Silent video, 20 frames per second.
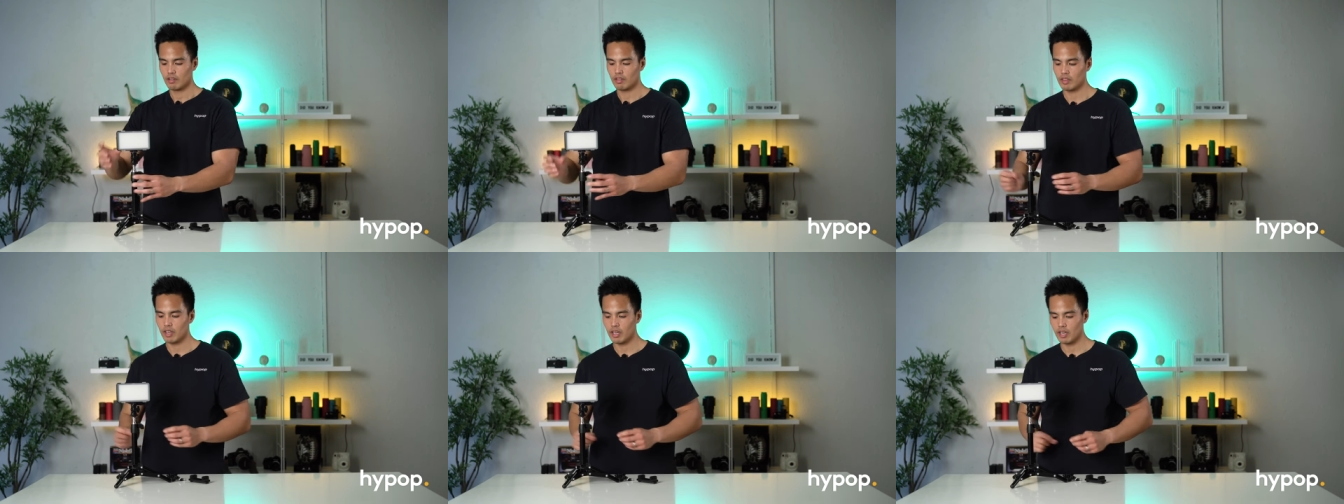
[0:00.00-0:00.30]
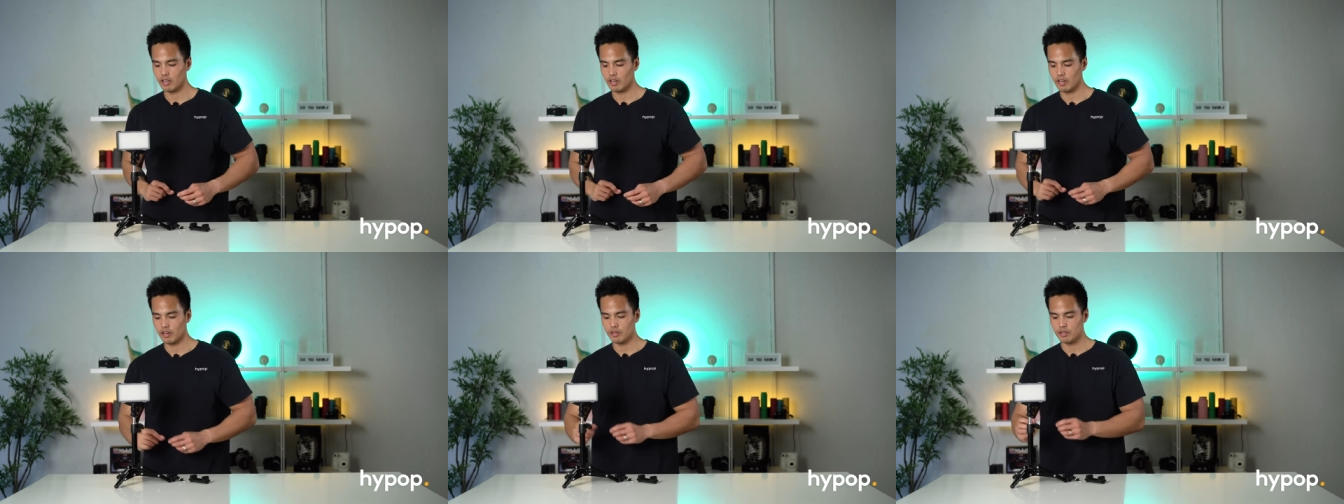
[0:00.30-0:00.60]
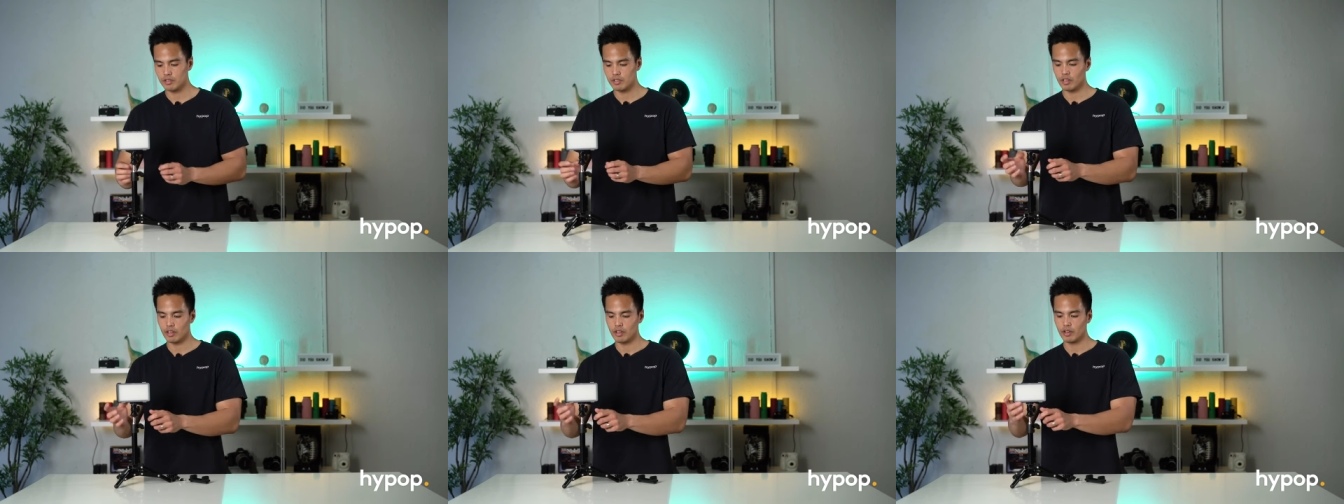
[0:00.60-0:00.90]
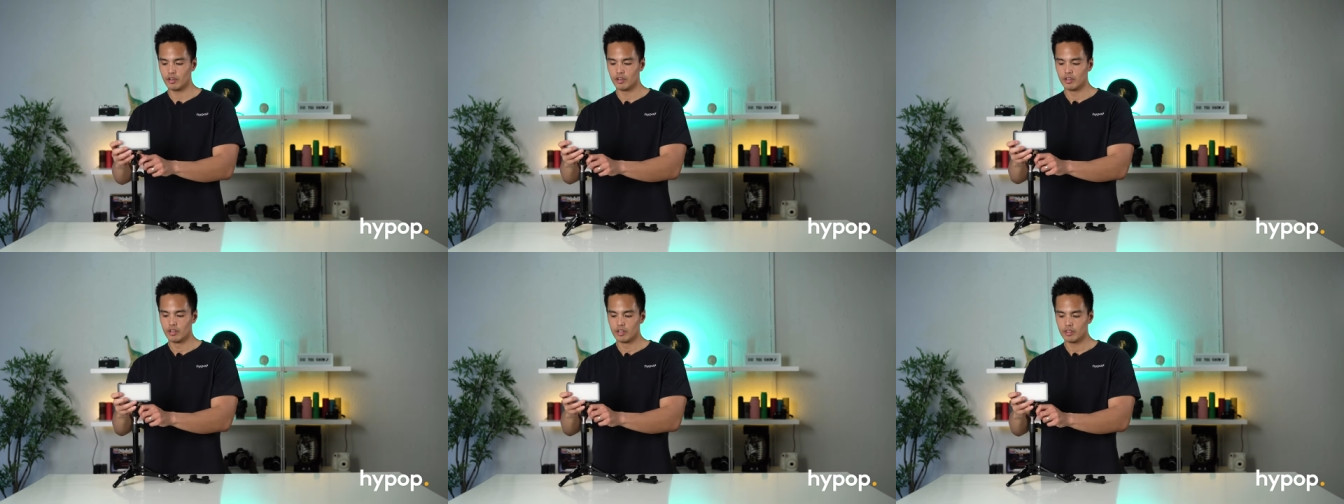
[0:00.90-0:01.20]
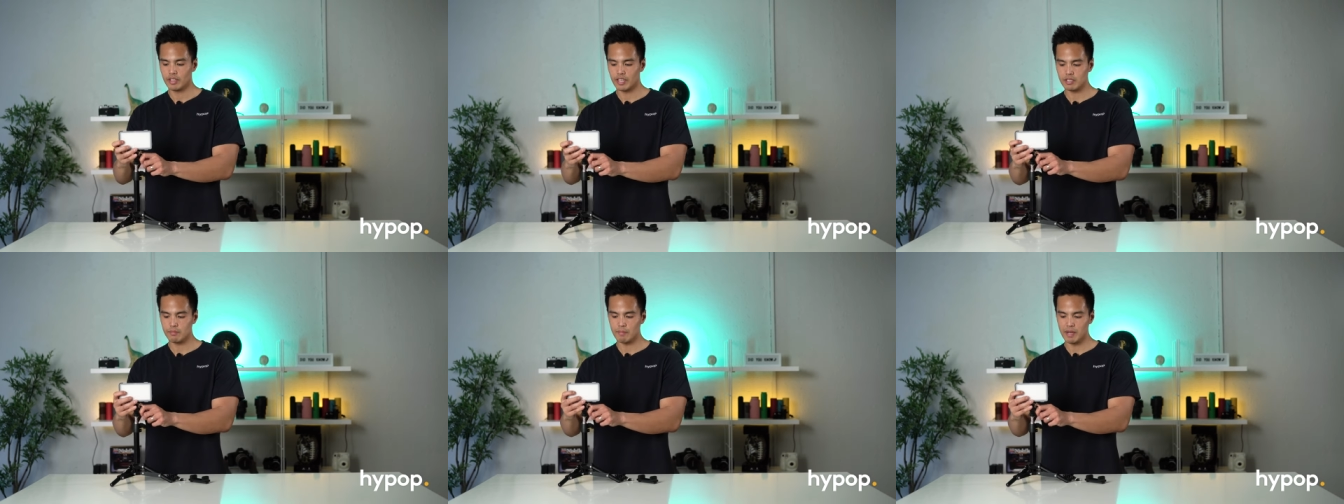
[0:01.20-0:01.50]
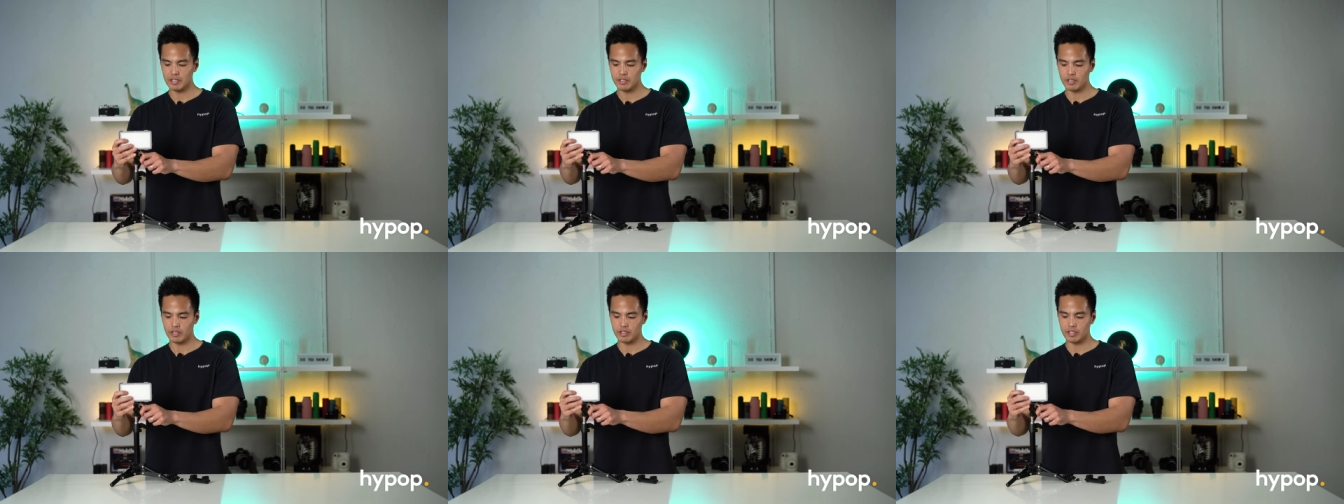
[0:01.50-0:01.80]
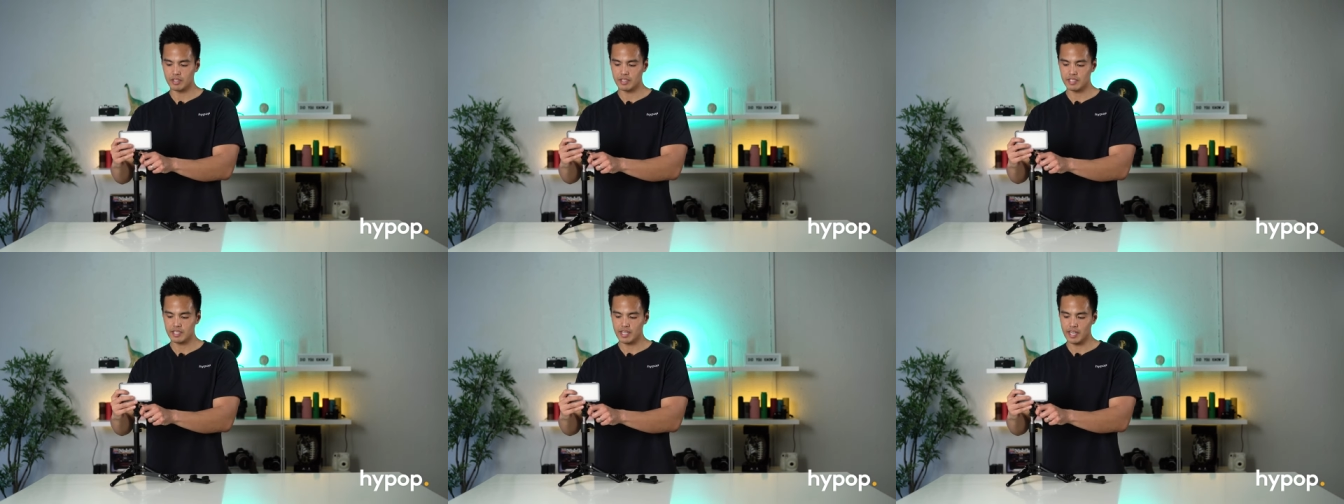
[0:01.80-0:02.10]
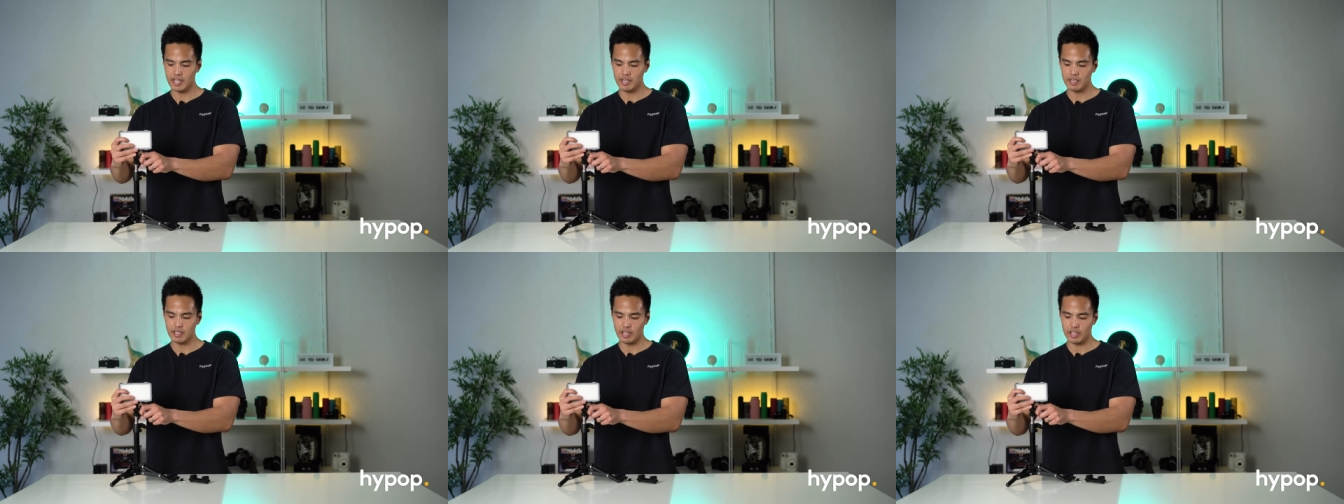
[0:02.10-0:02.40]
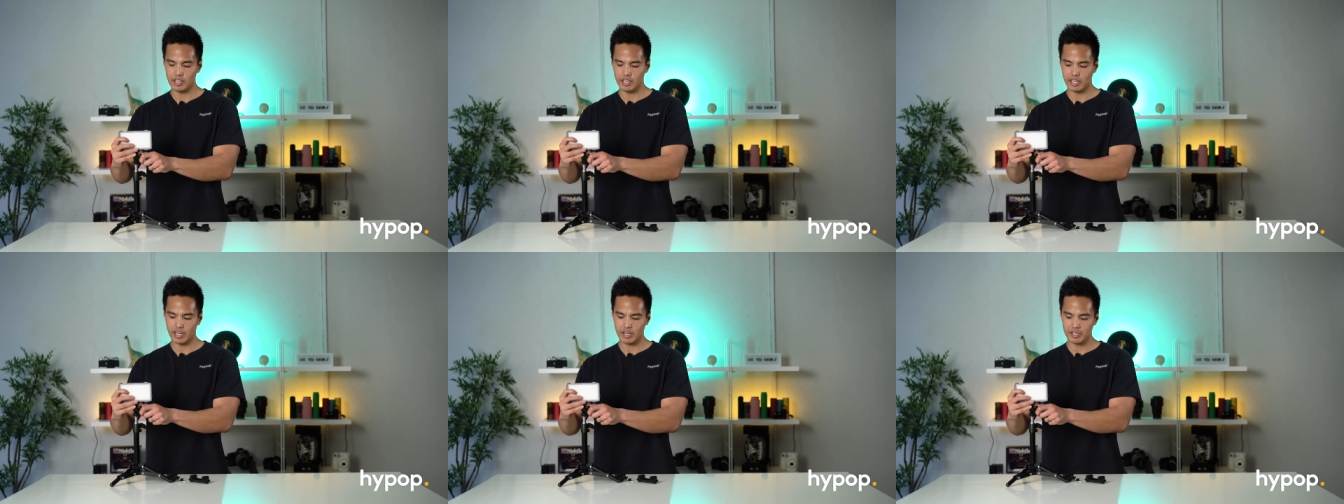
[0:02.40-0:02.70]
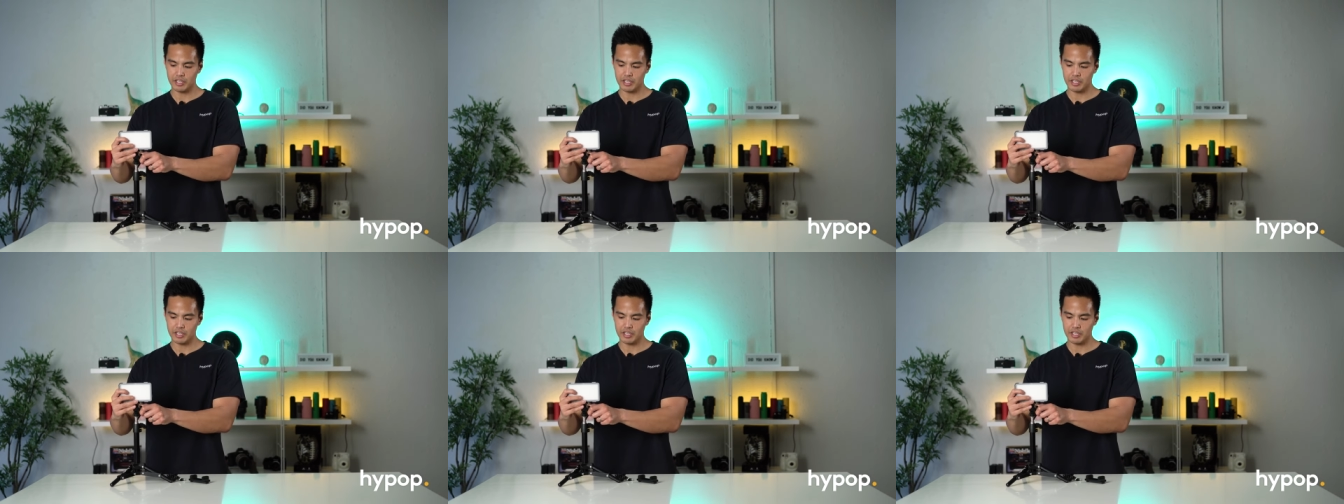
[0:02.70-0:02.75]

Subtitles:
There you go. So that's mounted onto the stand, and you can